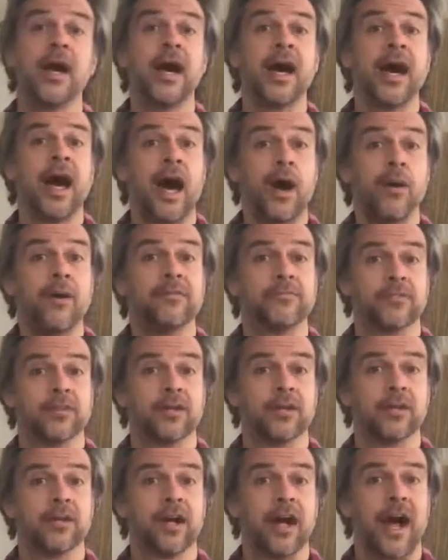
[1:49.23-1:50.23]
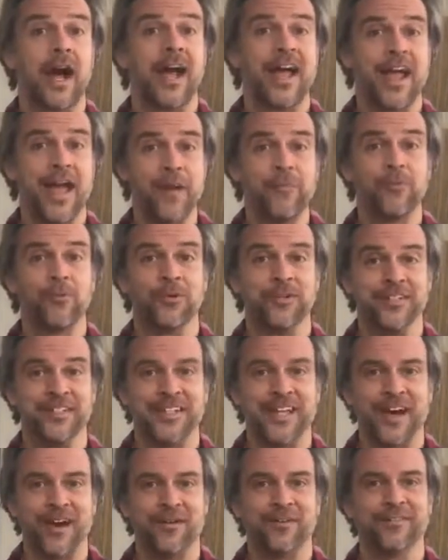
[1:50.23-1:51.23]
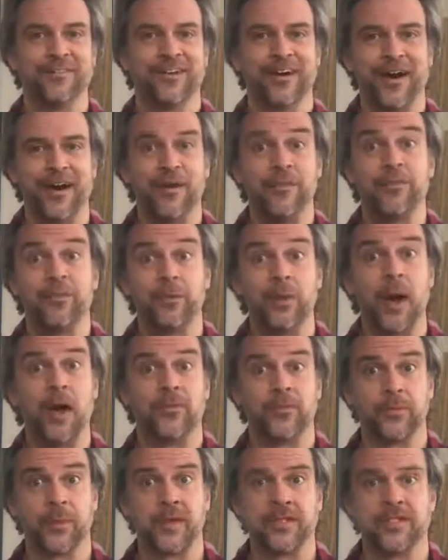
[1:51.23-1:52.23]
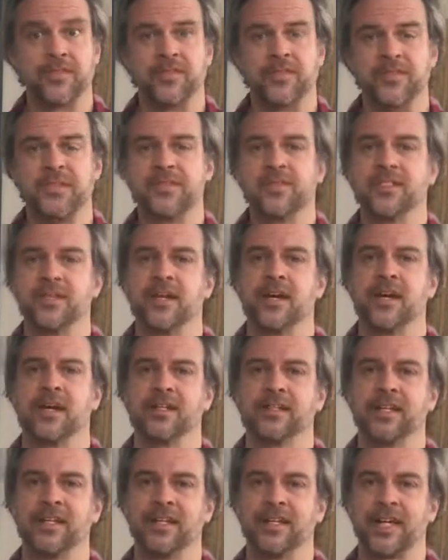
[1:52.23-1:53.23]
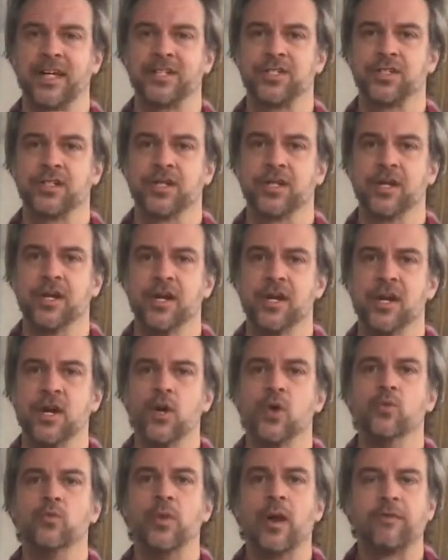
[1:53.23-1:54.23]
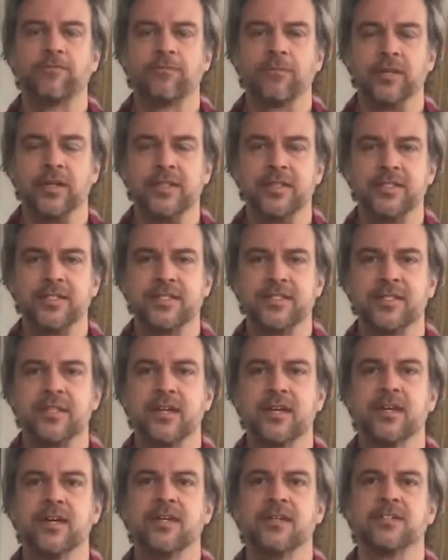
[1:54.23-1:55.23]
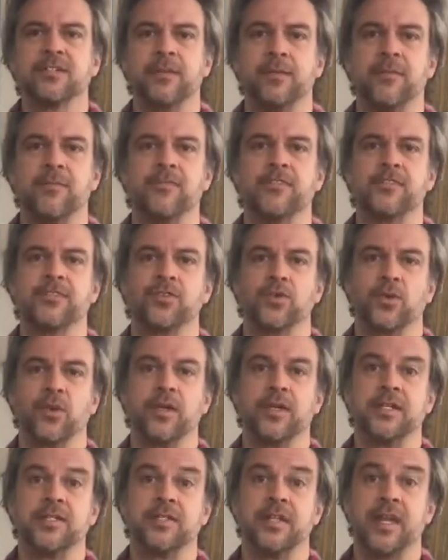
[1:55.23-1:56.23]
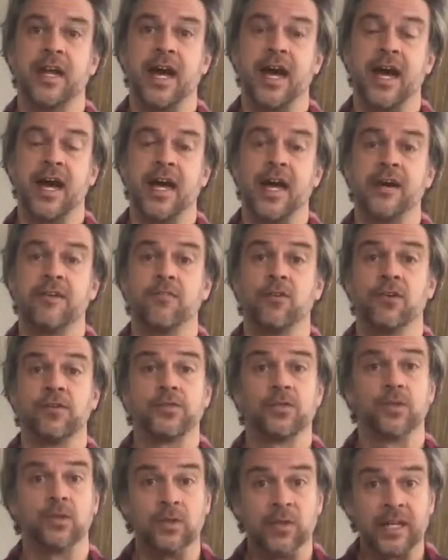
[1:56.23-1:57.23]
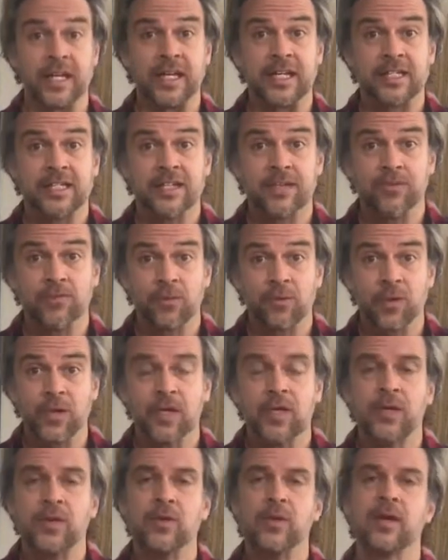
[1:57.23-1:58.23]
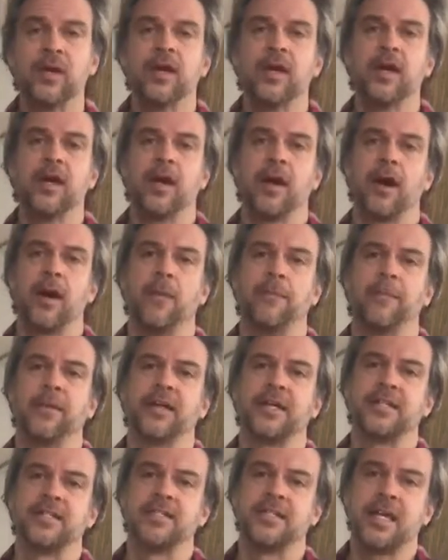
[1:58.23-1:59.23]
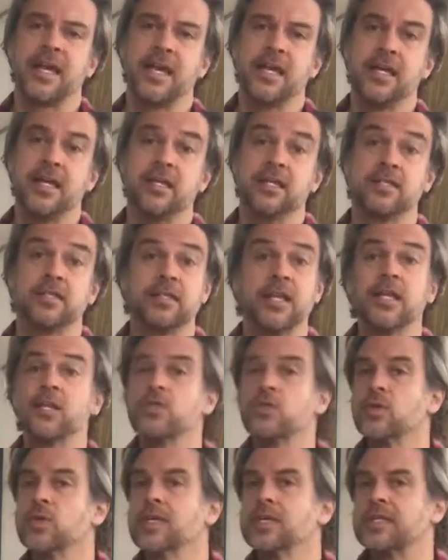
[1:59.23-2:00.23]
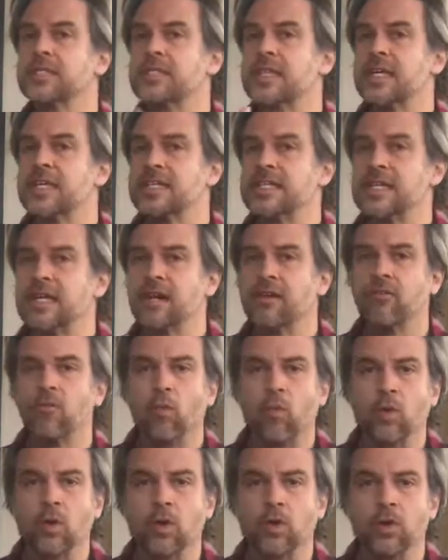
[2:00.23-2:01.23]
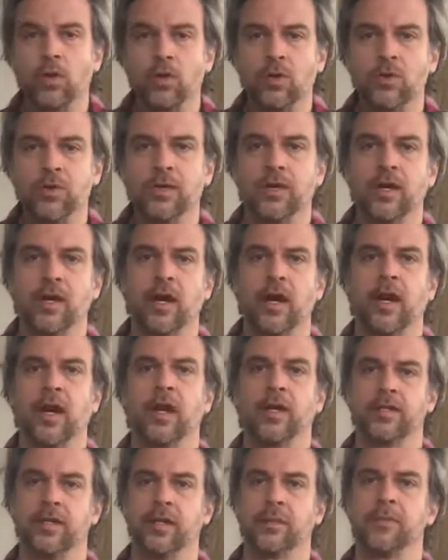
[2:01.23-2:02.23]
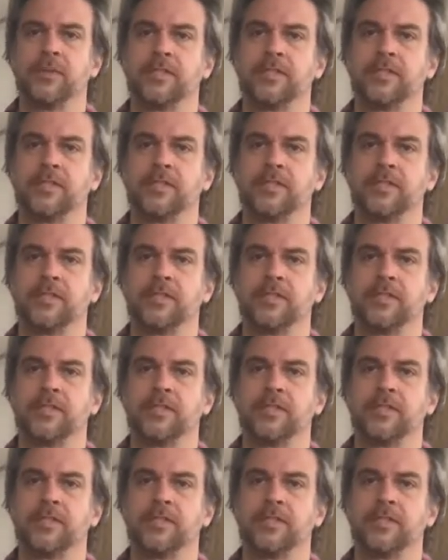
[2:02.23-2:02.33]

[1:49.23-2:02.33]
However, I am going to now, throughout the rest of this little lecture, reference some of the stories that I have also linked for you, because they treat this idea of world a little bit